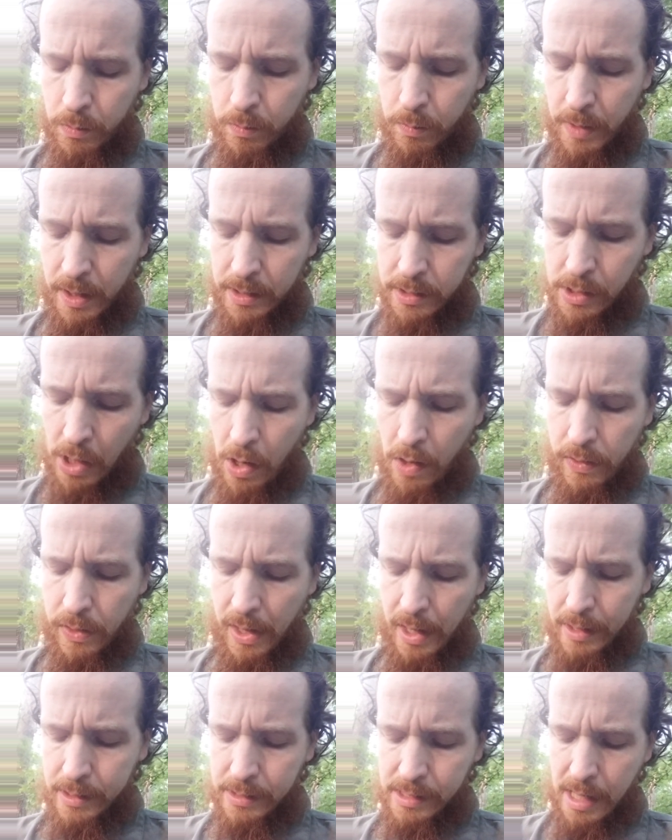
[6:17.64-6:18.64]
saw
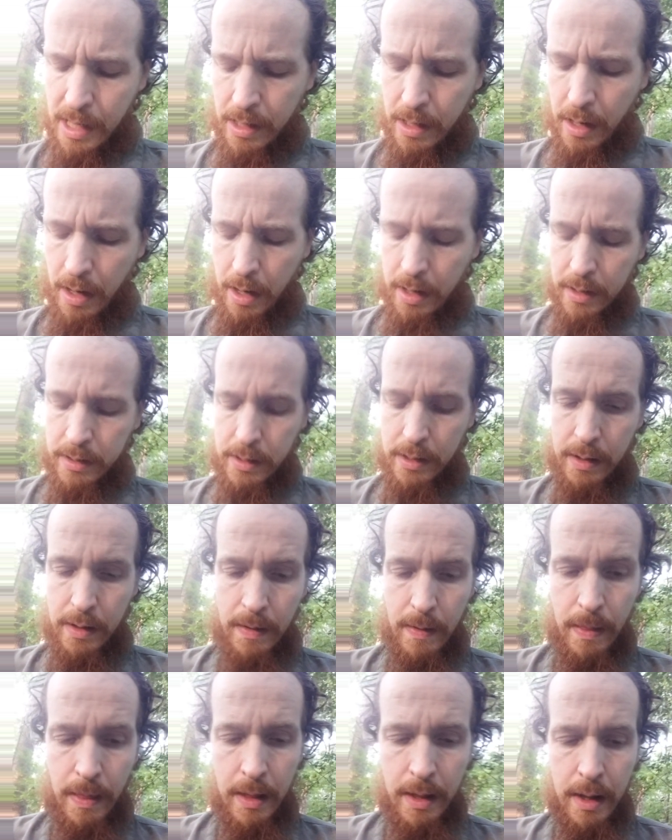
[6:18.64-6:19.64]
things at night
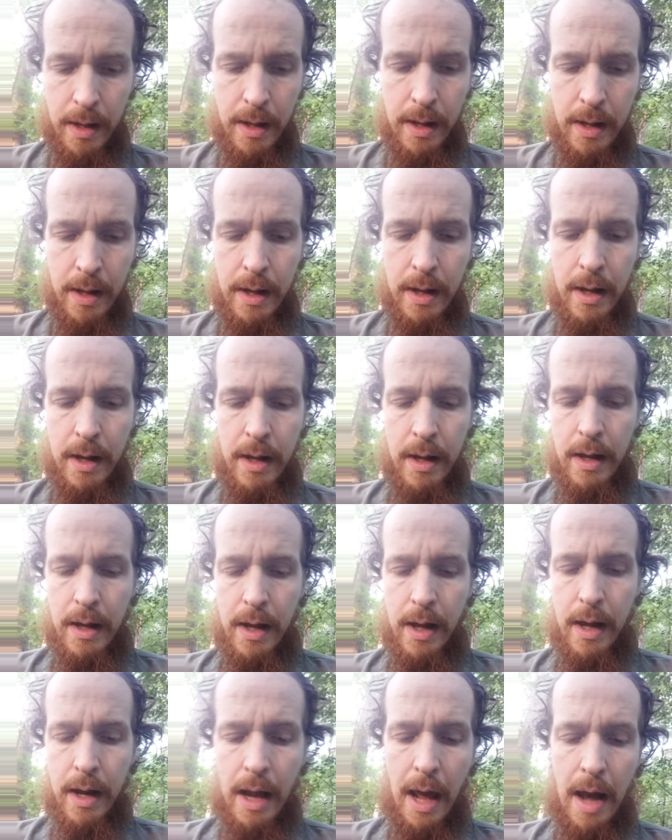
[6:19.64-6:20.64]

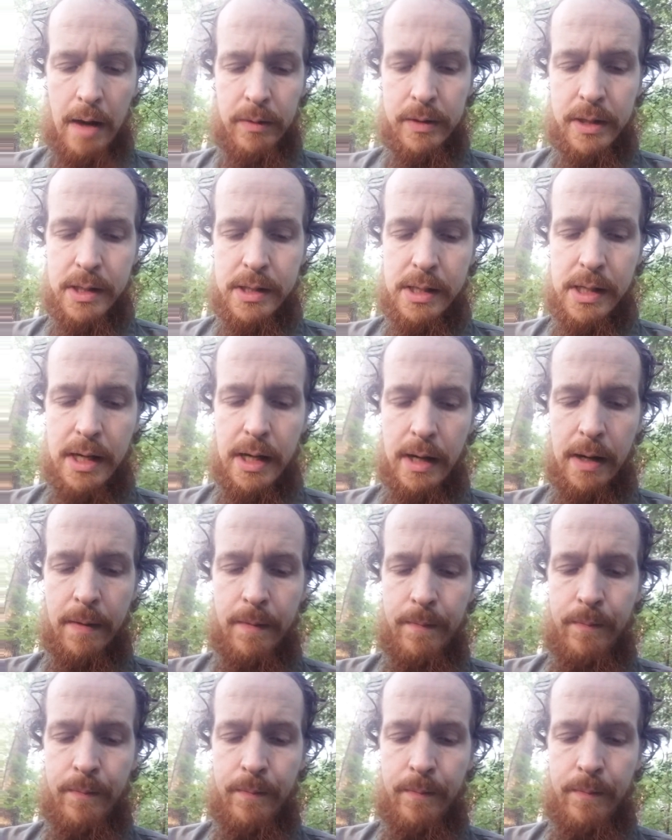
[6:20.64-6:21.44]
and out to sea